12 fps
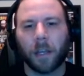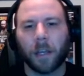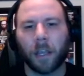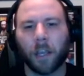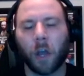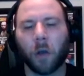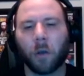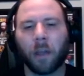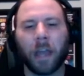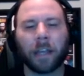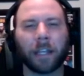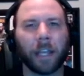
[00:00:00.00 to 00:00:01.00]
and
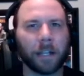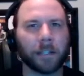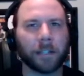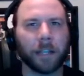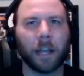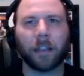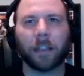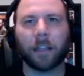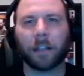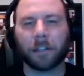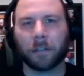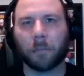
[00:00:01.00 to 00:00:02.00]
Eddie Kingston, I think,
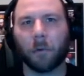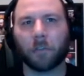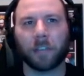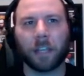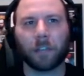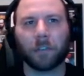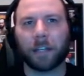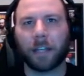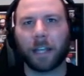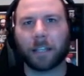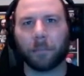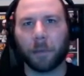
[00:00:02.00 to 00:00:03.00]
is the most likely to
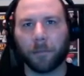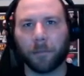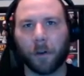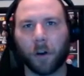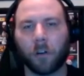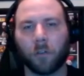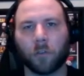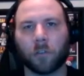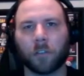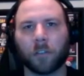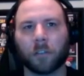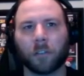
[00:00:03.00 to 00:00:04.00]
take the pinfall or
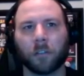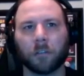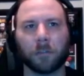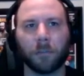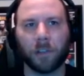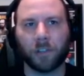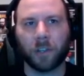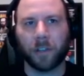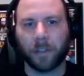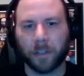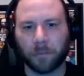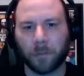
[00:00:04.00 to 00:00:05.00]
submission in
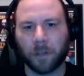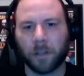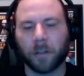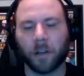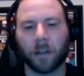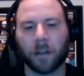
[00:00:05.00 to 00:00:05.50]
this one.